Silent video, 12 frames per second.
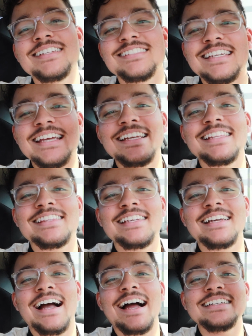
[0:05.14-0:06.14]
into
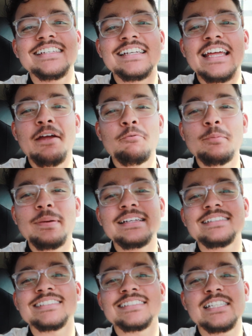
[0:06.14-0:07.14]
anything, I need everybody
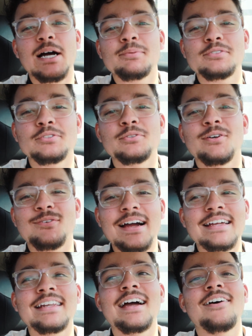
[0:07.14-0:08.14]
to stop what you're doing
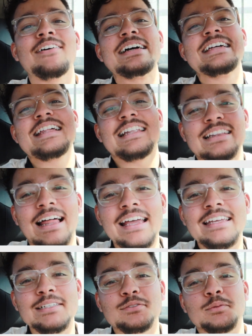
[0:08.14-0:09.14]
right now,
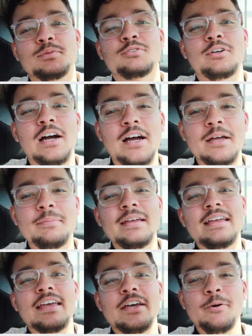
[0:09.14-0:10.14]
like and subscribe,
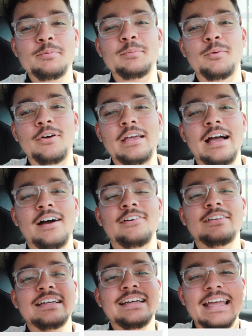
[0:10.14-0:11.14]
help your boy
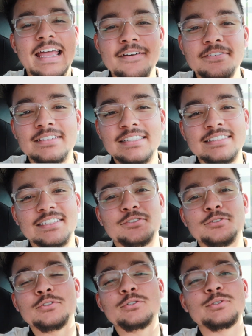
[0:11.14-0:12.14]
out. Everything that
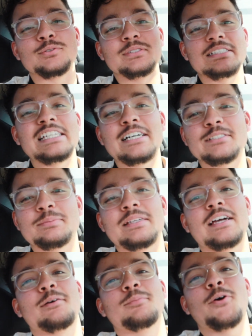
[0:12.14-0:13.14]
you do really helps me
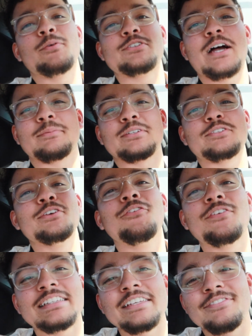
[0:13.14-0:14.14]
out, bro. We dropped a Q50